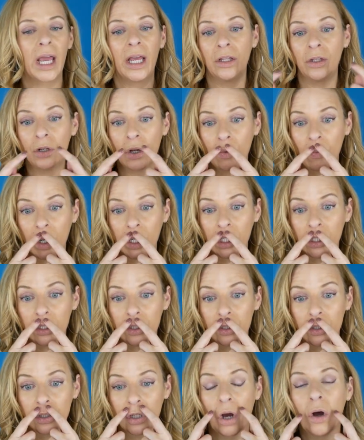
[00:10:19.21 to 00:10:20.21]
And you don't want to
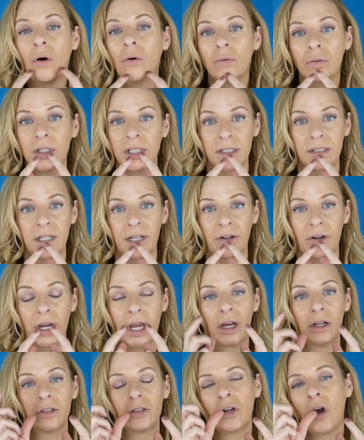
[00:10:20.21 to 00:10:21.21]
tone this
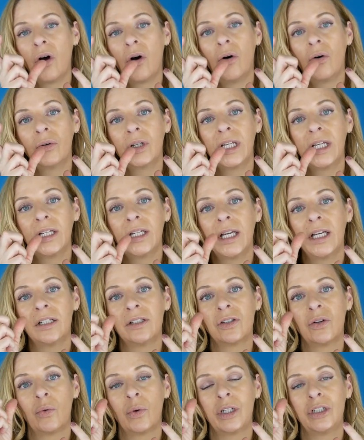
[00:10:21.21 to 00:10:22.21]
area. Toning
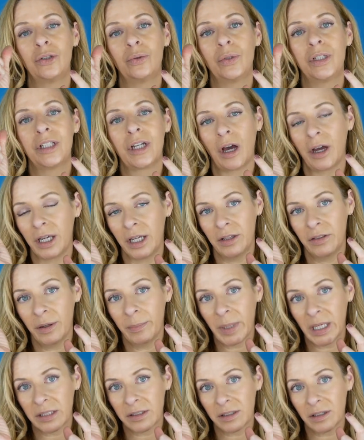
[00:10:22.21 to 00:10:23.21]
is going to tighten the
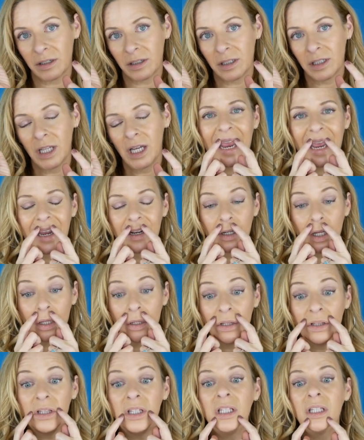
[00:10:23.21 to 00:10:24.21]
muscle, and
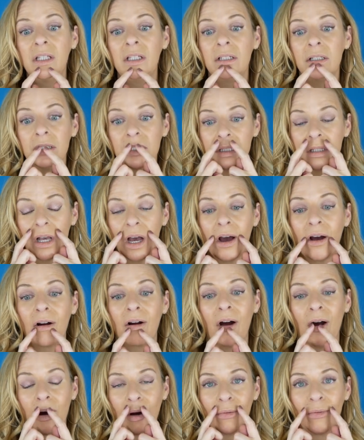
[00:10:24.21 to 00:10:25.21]
these are
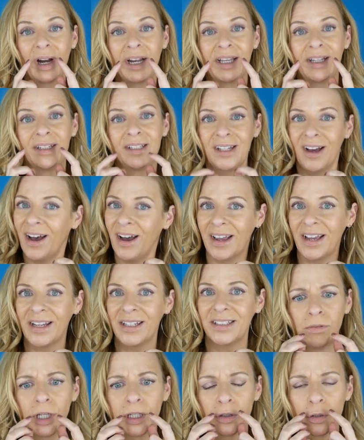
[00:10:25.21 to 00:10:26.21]
already tight.
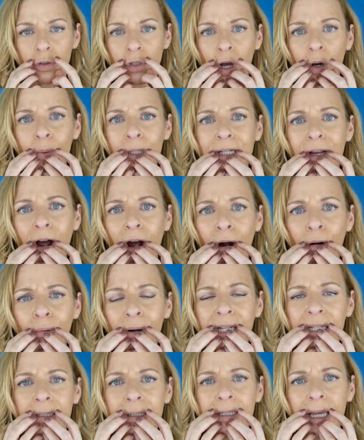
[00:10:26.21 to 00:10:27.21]
Like there's
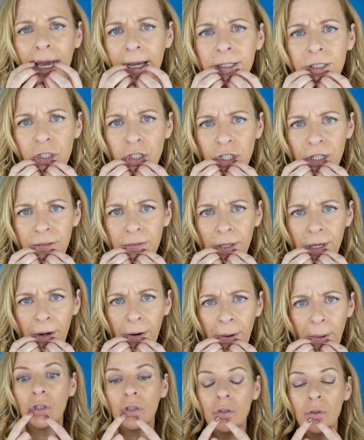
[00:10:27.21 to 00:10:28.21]
already tension
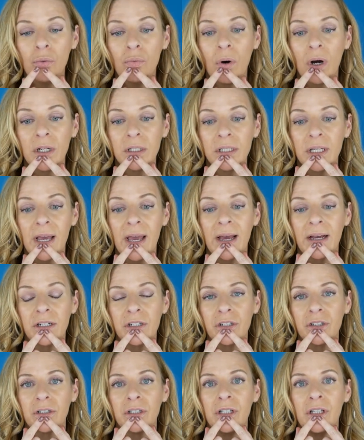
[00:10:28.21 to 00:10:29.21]
there. You want to
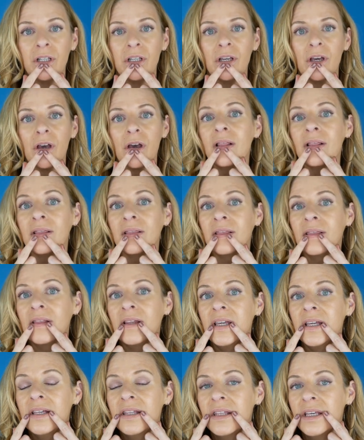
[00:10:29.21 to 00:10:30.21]
actually
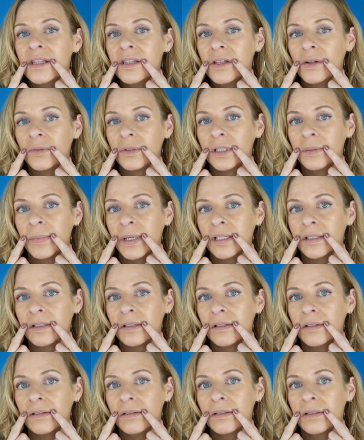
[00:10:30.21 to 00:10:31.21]
lengthen those
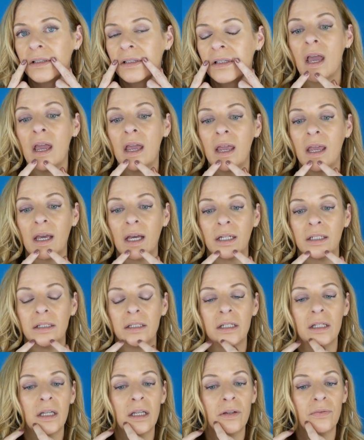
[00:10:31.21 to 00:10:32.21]
muscles.
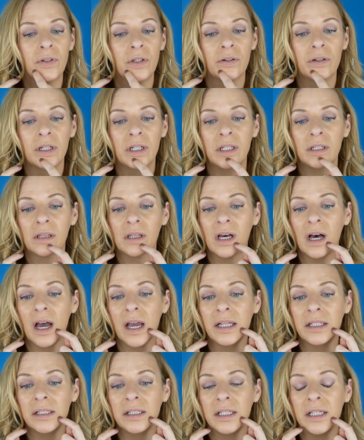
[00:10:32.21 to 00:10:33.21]
And if you're getting
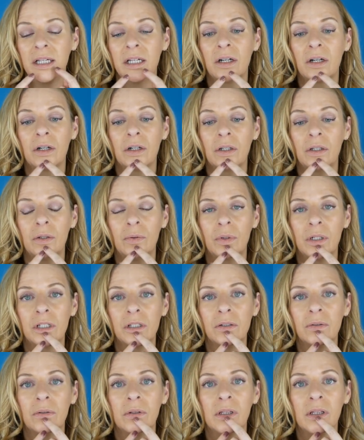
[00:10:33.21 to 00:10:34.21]
lines here, you want
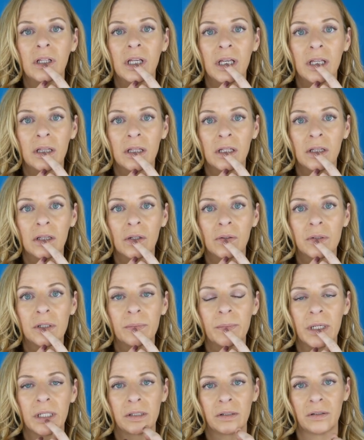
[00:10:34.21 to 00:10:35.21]
to lengthen those
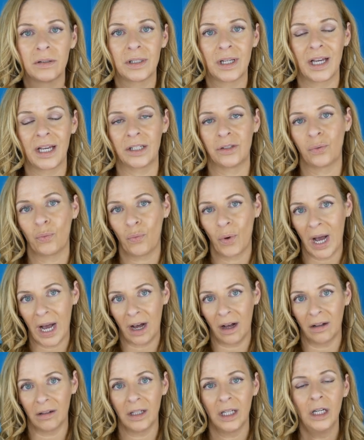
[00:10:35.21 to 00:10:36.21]
muscles as
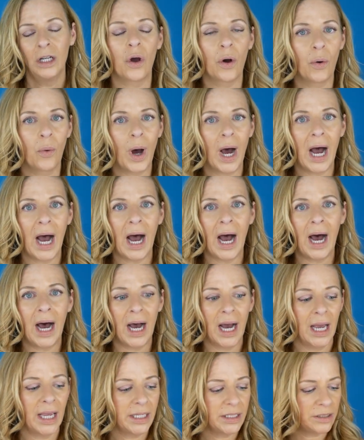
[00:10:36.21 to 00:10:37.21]
well. So
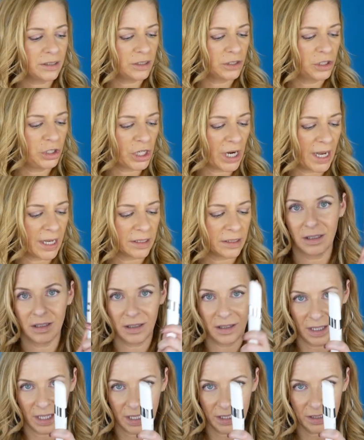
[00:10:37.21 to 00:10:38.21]
I suggest
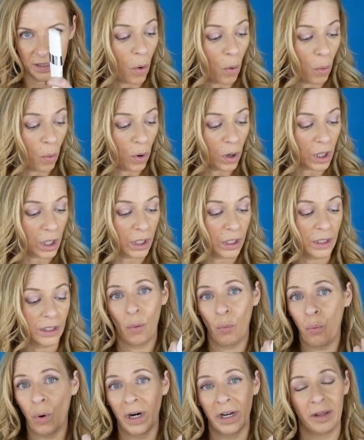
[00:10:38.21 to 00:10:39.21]
this or
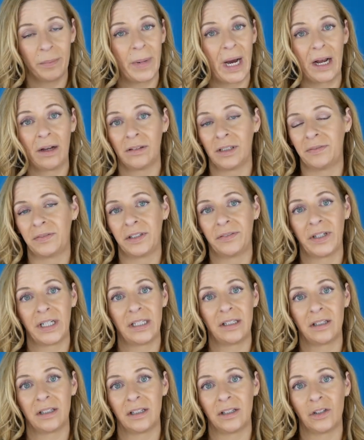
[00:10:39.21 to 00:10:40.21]
one of the Myolift
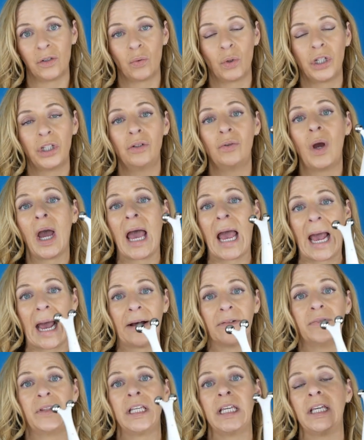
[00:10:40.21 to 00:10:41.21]
devices where you
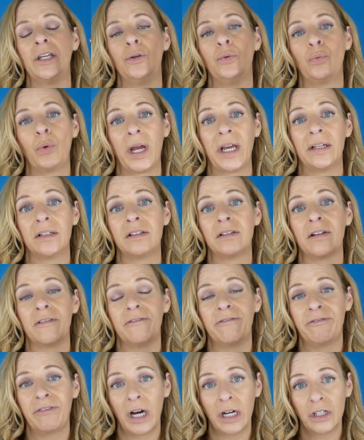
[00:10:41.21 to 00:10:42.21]
have the erase
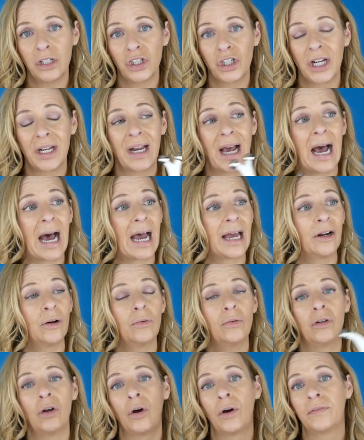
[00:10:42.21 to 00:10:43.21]
function. I
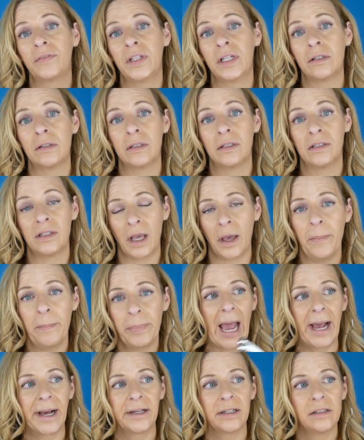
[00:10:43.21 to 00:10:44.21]
don't know if the Zip
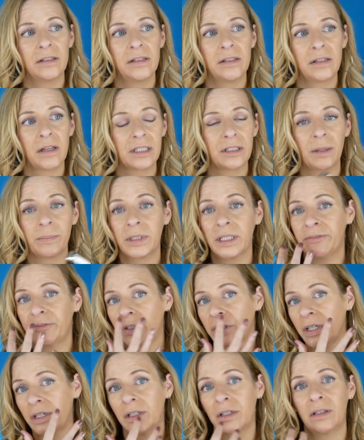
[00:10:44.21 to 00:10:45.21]
has something for
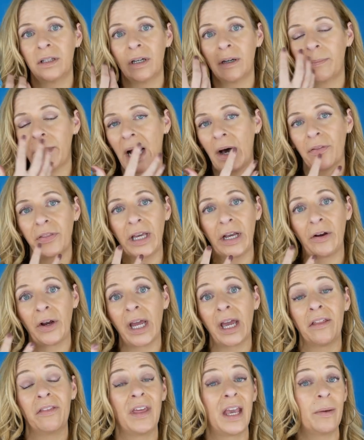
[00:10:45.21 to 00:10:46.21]
the mouth
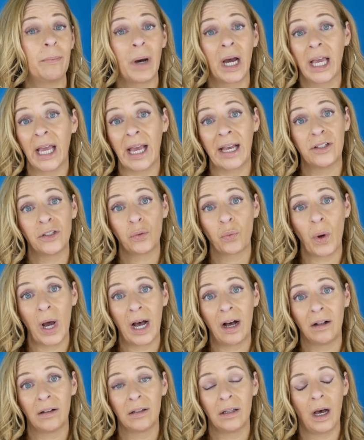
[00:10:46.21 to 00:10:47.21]
area. They might as
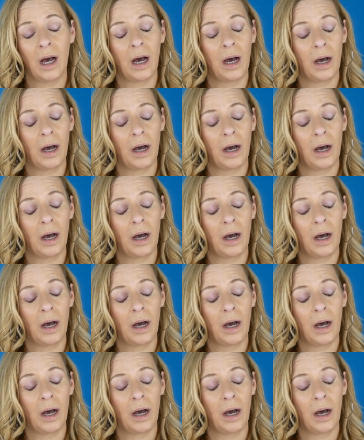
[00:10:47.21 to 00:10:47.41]
well,